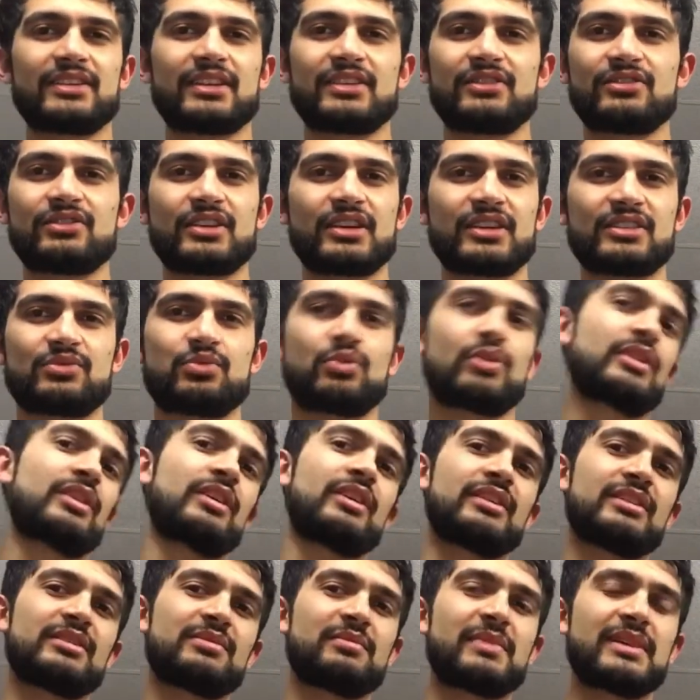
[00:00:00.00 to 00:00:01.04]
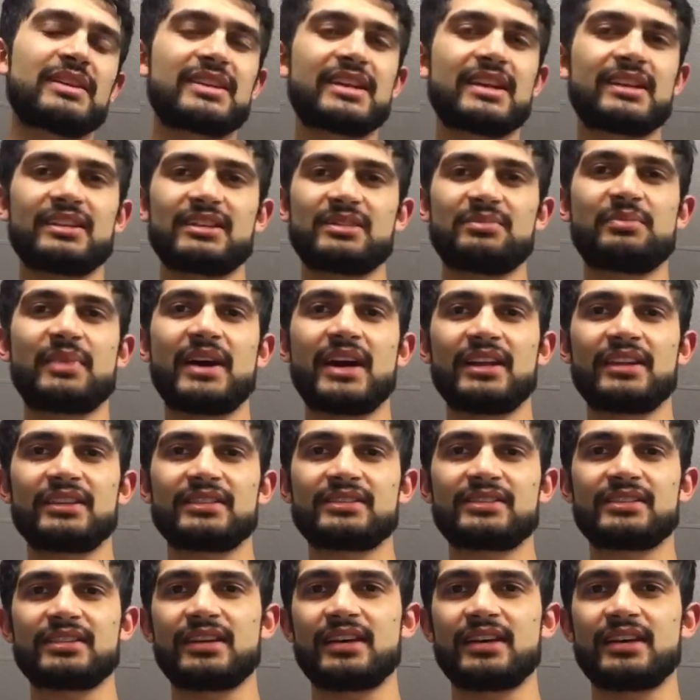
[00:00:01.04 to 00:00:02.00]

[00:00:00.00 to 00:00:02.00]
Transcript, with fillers: then you guys work on just maintaining this balance